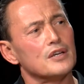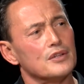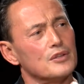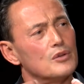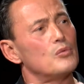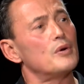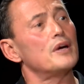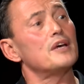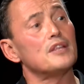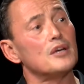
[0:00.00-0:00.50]
the
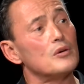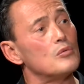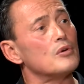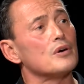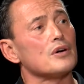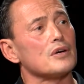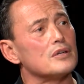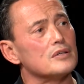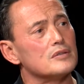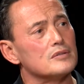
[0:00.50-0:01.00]
way they
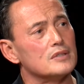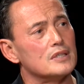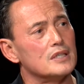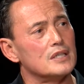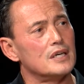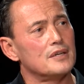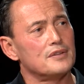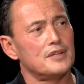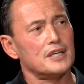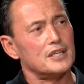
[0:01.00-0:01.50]
work.
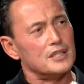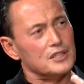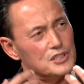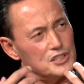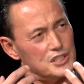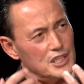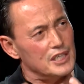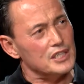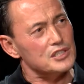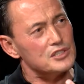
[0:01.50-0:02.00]
They can
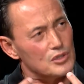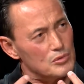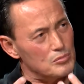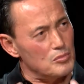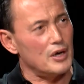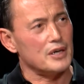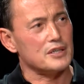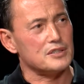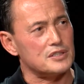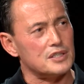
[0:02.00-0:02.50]
change their
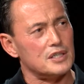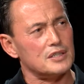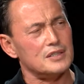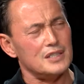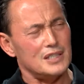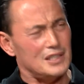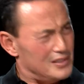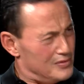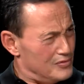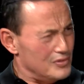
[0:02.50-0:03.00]
mindset.
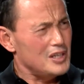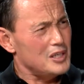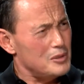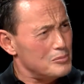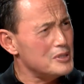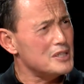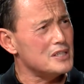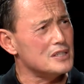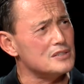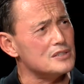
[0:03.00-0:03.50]
And it really
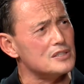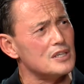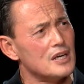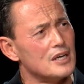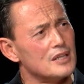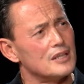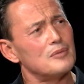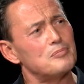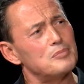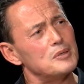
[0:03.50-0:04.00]
means
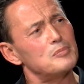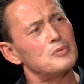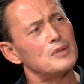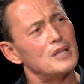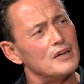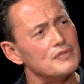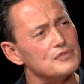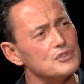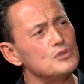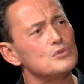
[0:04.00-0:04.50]
that people
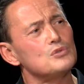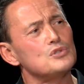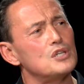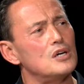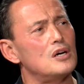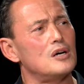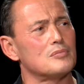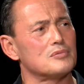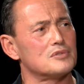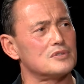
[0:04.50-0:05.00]
have 2
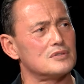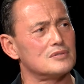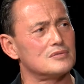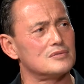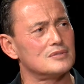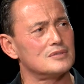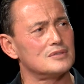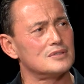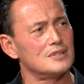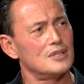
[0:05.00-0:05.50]
jobs.
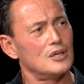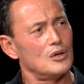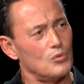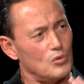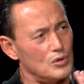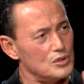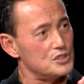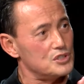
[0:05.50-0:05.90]
One